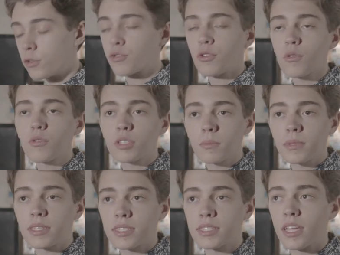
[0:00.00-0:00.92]

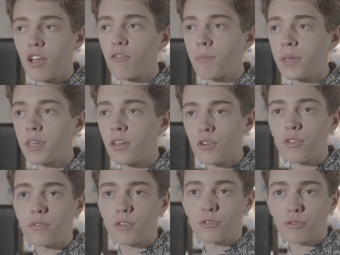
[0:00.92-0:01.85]
Ventriloquism itself, being a
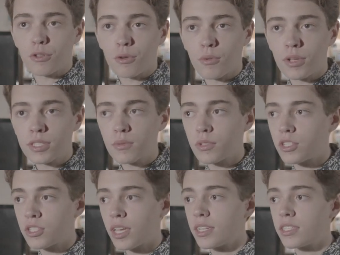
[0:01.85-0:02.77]
good ventriloquist,
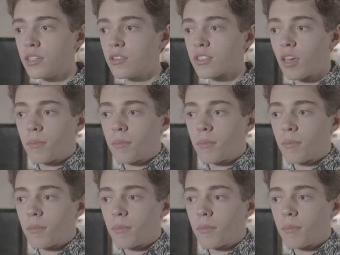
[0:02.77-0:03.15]
which takes years,